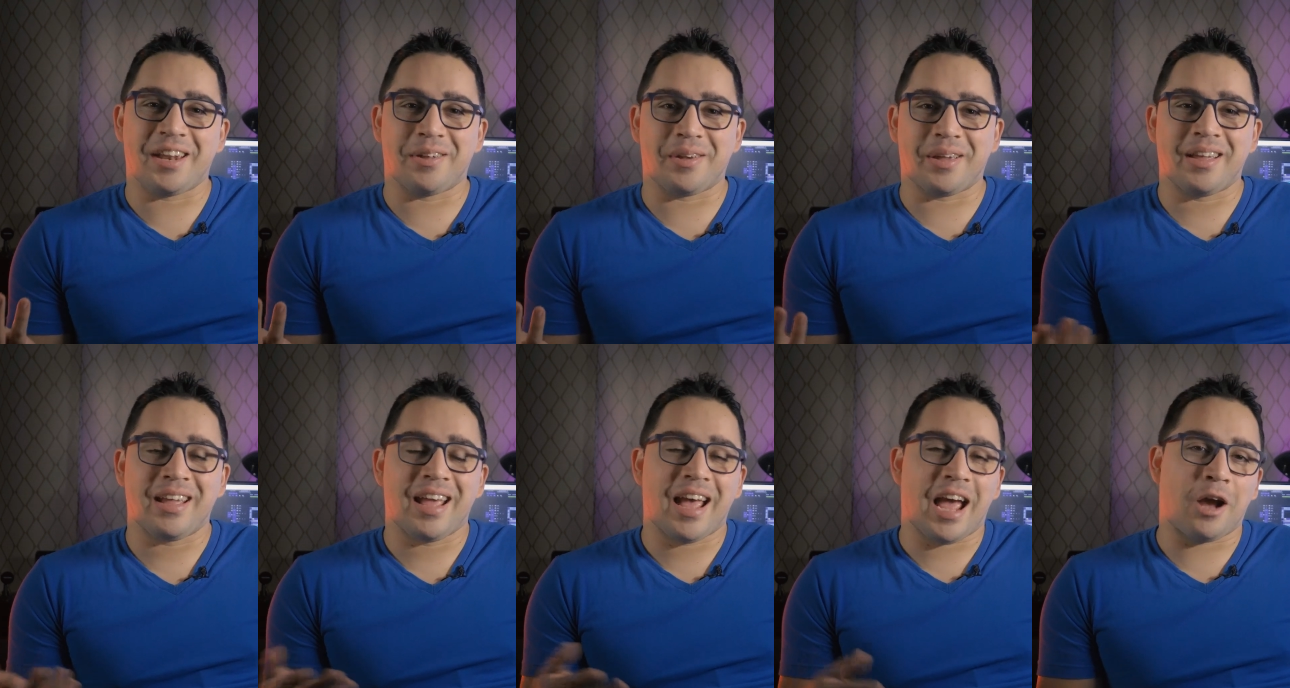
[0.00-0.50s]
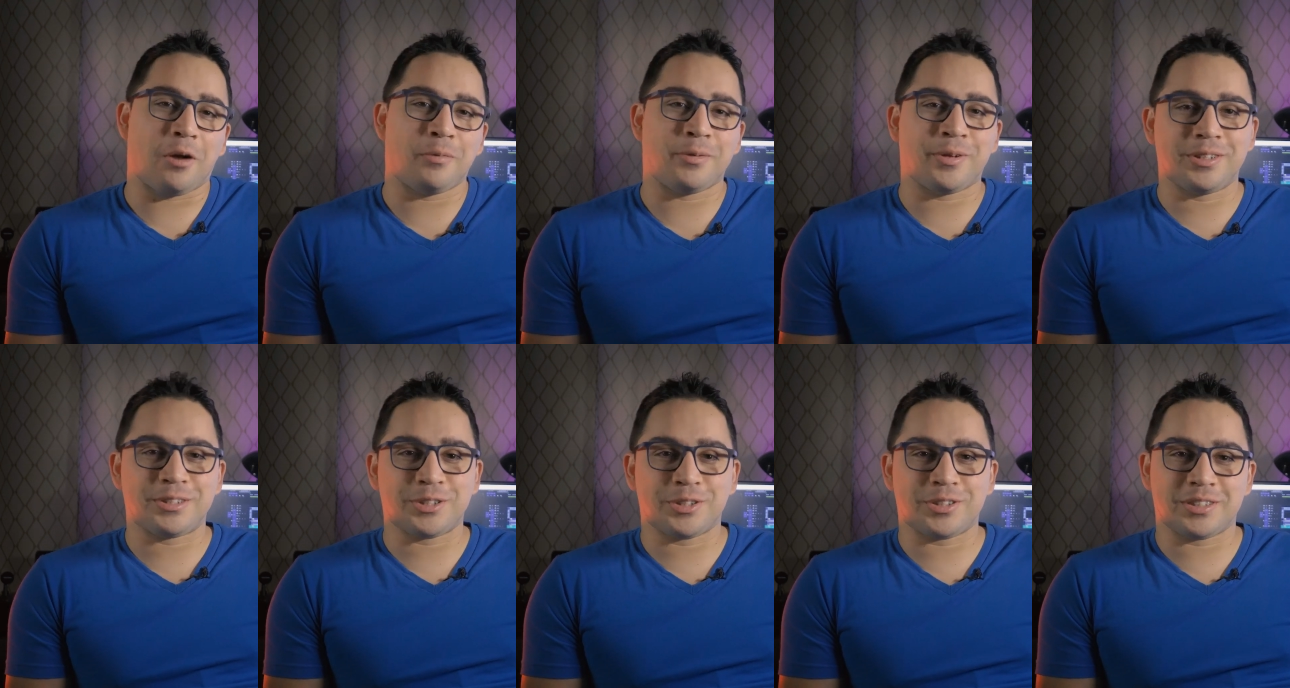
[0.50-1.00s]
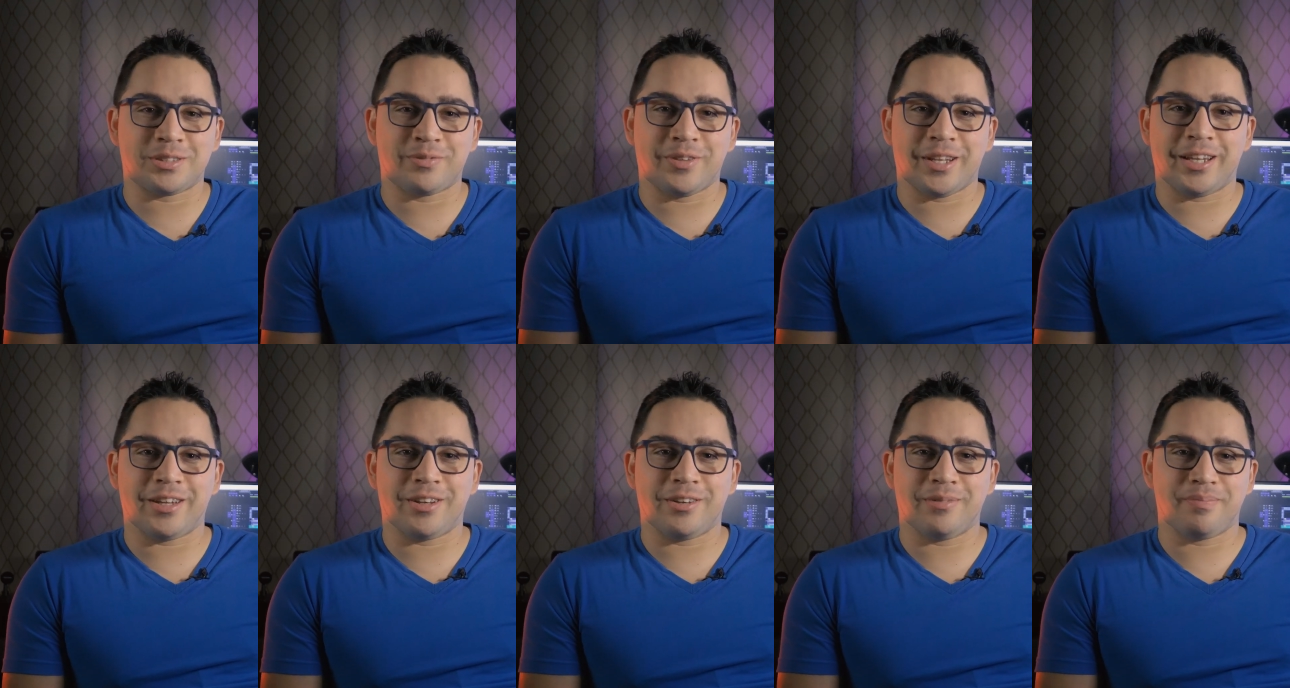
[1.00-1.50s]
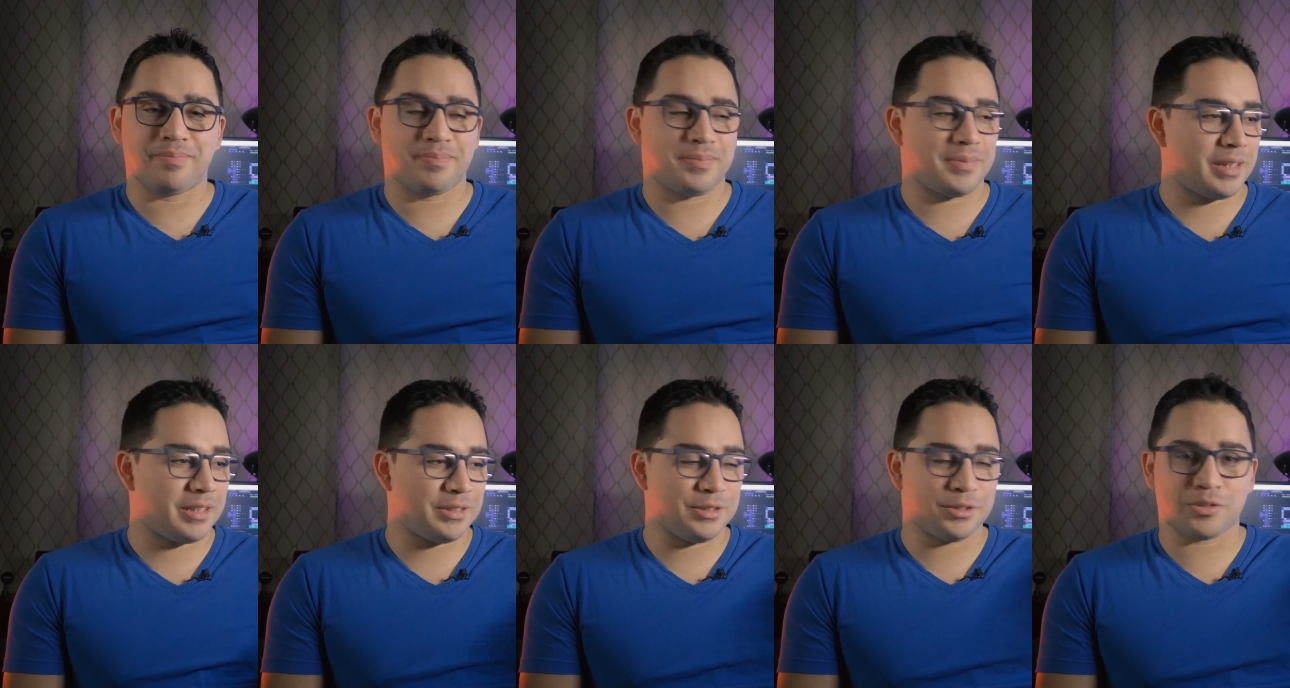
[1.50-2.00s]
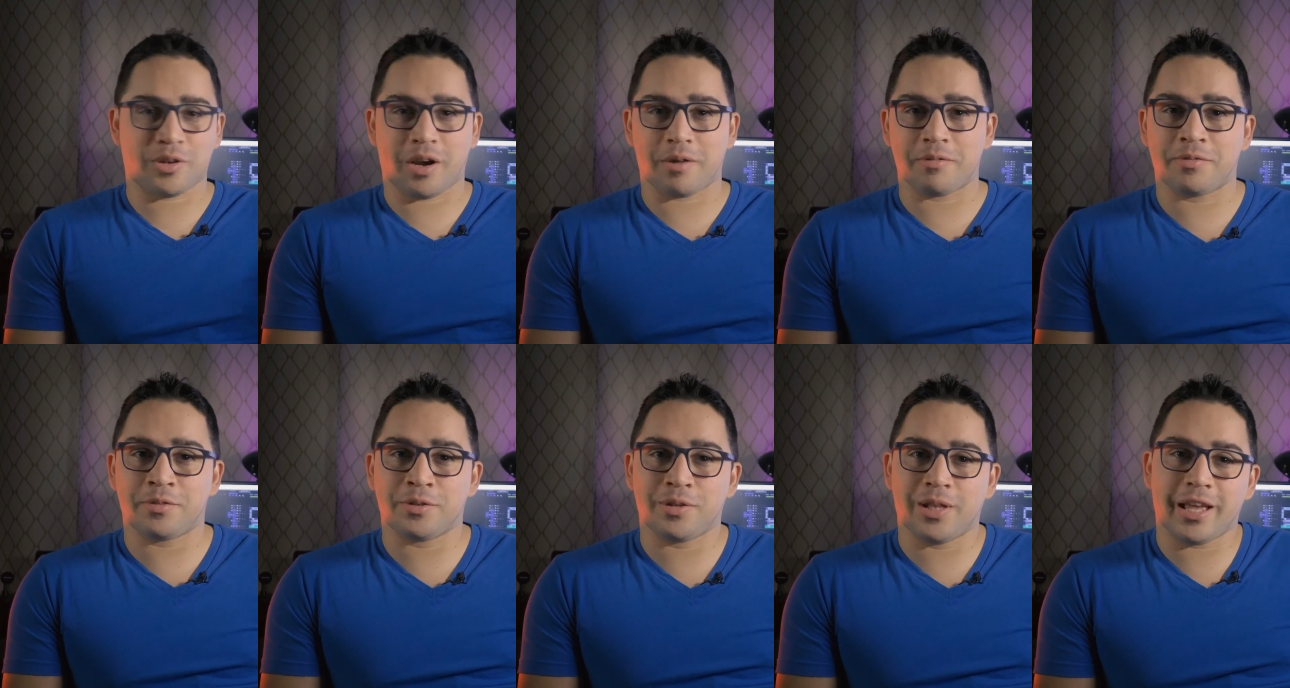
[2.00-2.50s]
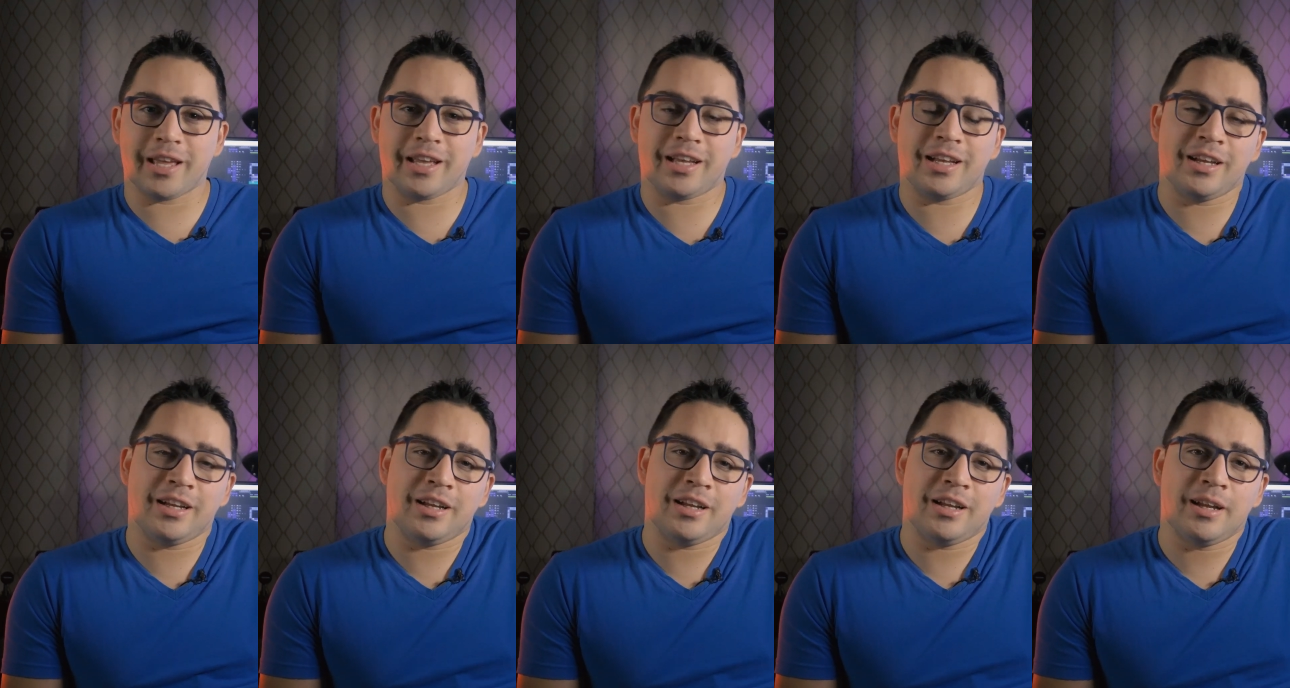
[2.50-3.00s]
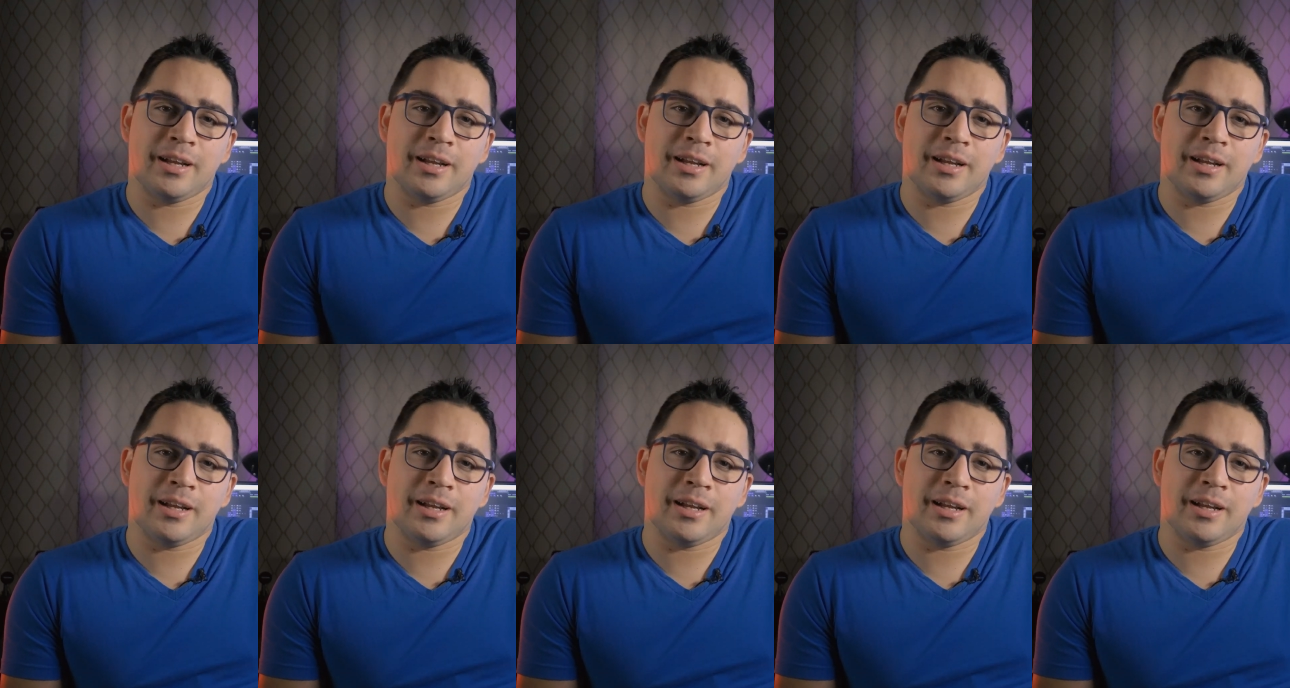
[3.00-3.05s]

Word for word: anyway, I hope you enjoyed this video. Subscribe if you like,